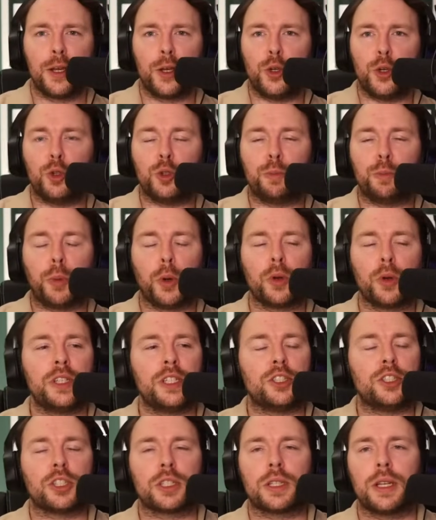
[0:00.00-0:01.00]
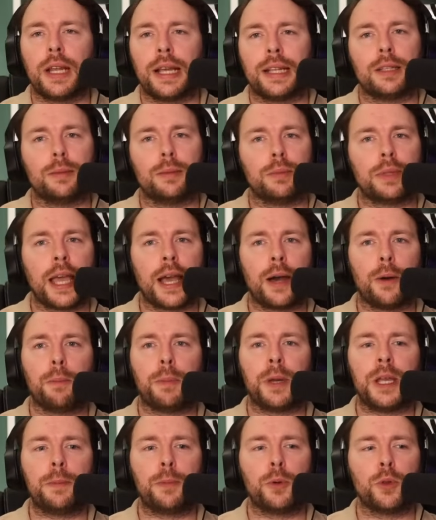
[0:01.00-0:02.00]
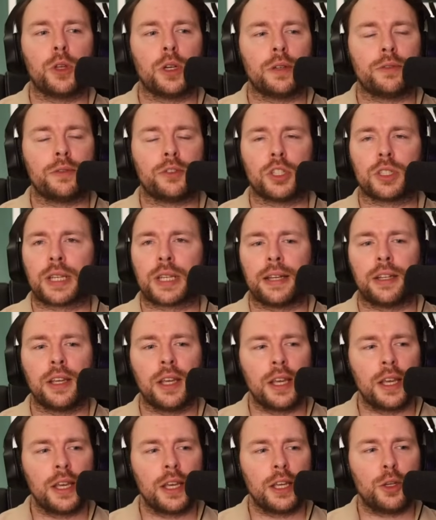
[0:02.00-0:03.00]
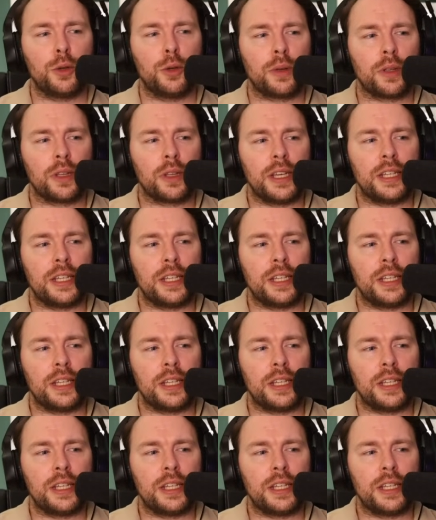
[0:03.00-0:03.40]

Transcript: whose bodies just let them down. People that have just had, you.